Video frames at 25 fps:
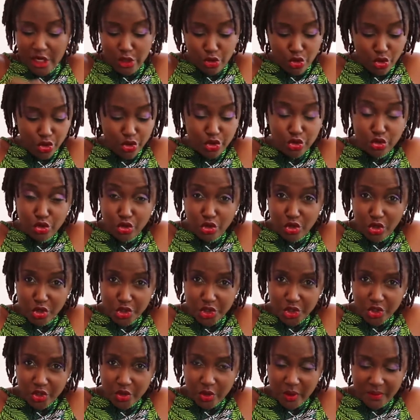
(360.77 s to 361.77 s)
know you know your
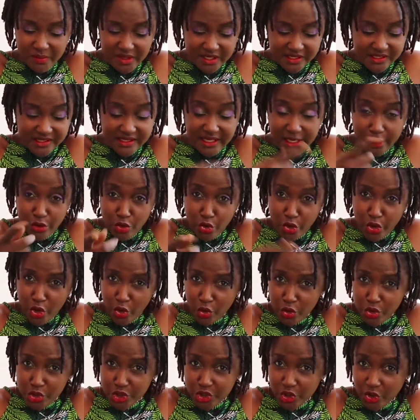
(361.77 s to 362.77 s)
shortcomings. They know
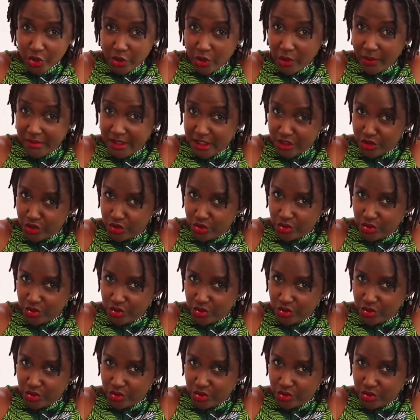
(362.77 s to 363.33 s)
your own shortcomings